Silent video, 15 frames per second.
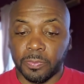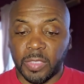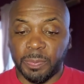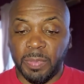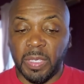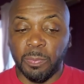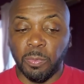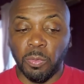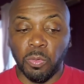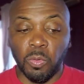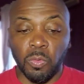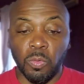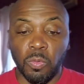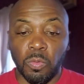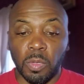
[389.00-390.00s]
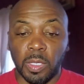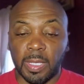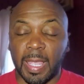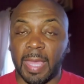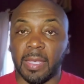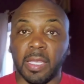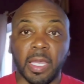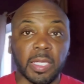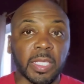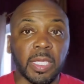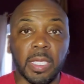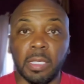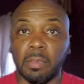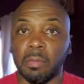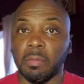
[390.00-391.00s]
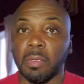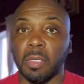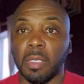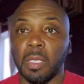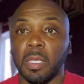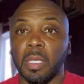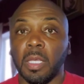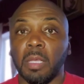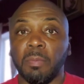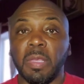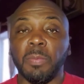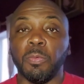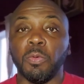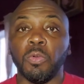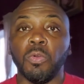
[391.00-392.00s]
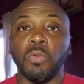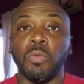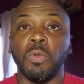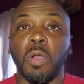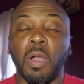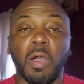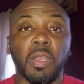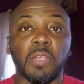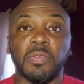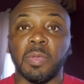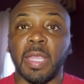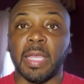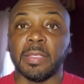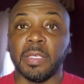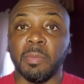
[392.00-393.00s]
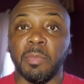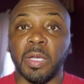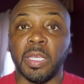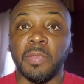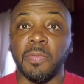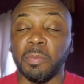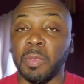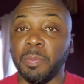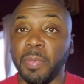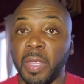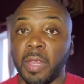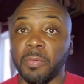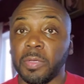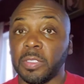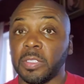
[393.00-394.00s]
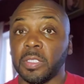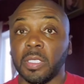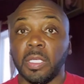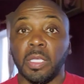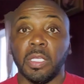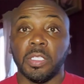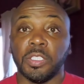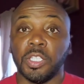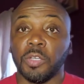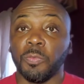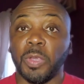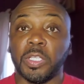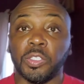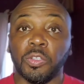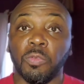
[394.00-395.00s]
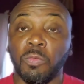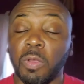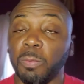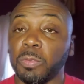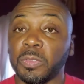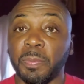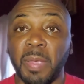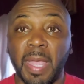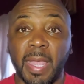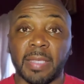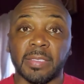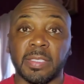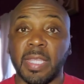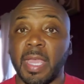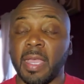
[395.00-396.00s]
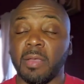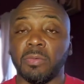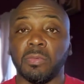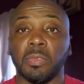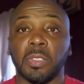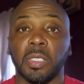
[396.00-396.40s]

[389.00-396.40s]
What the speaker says: people who got lucky, people who all of them got their money from their parents. Generational wealth was passed down.